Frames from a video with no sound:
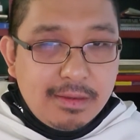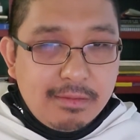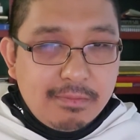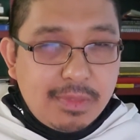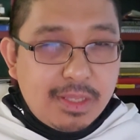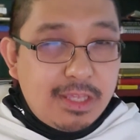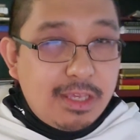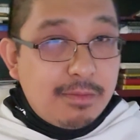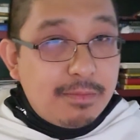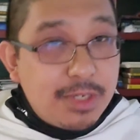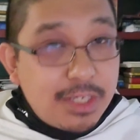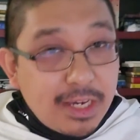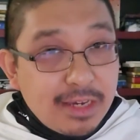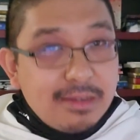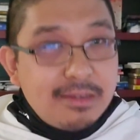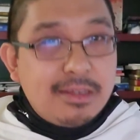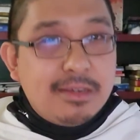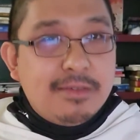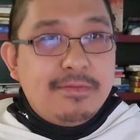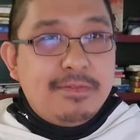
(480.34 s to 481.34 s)
But the
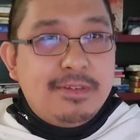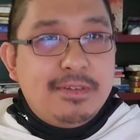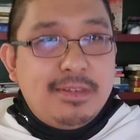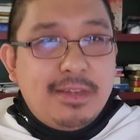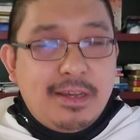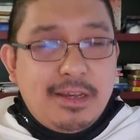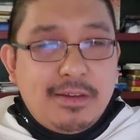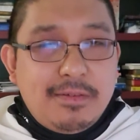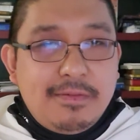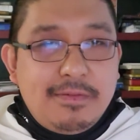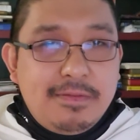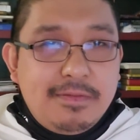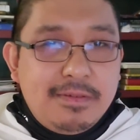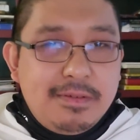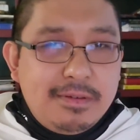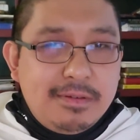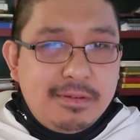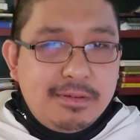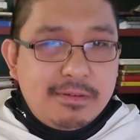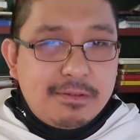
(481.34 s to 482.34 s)
objectives of
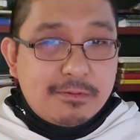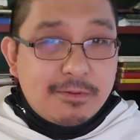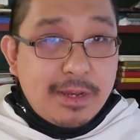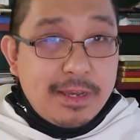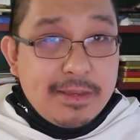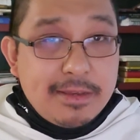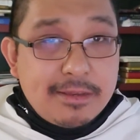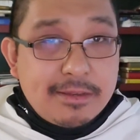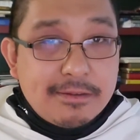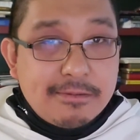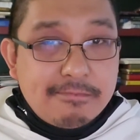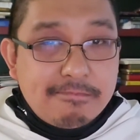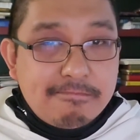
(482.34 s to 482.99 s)
the Reich?